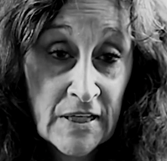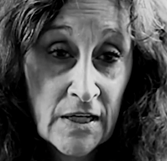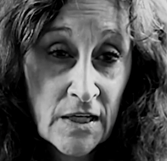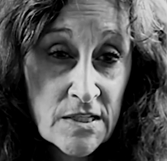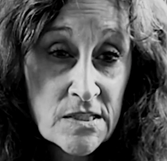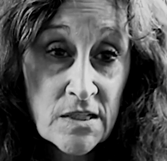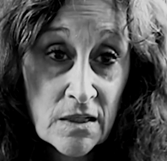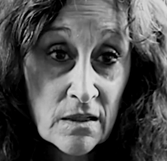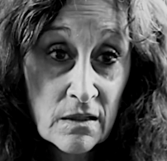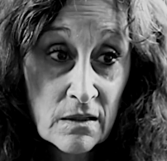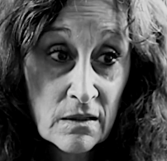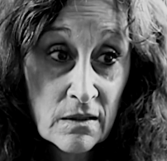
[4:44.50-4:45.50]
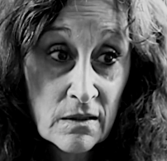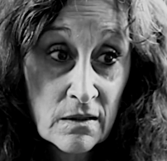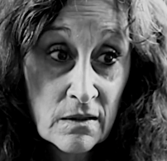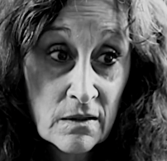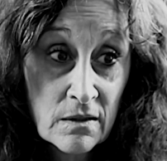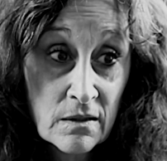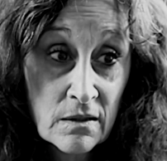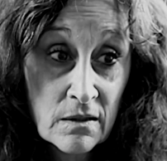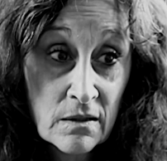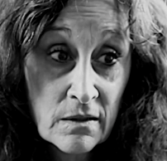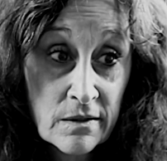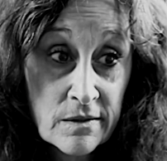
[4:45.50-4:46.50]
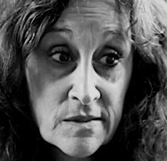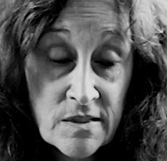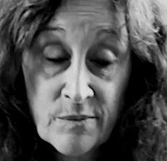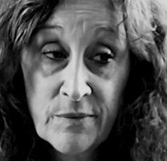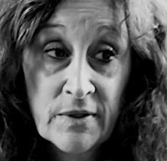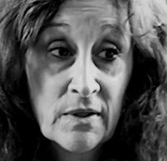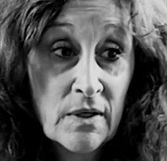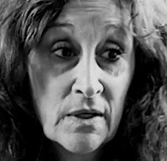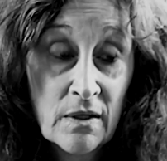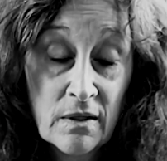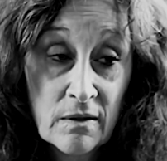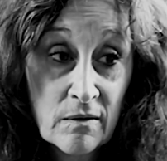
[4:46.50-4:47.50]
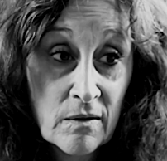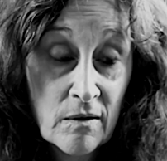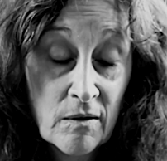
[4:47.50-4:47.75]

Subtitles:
And I said something like,